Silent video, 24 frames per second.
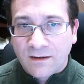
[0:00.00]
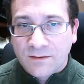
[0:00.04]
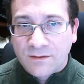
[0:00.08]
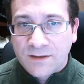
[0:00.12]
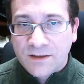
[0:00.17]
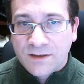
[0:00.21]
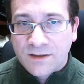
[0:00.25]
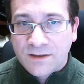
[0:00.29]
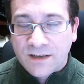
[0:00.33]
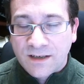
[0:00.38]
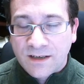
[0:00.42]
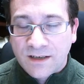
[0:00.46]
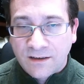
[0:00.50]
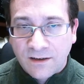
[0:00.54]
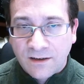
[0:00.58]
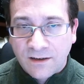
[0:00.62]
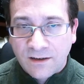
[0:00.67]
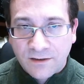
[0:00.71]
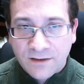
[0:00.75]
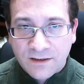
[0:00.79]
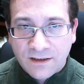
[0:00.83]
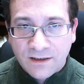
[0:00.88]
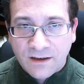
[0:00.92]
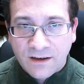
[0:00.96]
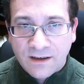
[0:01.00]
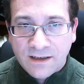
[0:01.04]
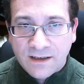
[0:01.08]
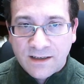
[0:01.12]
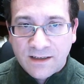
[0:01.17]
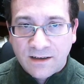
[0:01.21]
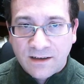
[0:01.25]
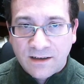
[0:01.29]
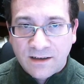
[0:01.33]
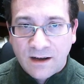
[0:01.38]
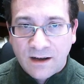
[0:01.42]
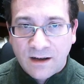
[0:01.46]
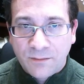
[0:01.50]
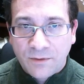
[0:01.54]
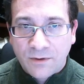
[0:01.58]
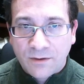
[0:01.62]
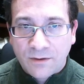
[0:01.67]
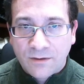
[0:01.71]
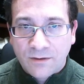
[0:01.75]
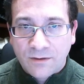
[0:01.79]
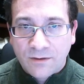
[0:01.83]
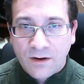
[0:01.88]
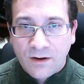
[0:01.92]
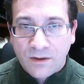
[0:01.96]
Suzanne Gildert and I set up
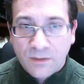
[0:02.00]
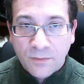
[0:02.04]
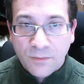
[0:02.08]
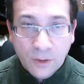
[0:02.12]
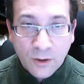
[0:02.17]
on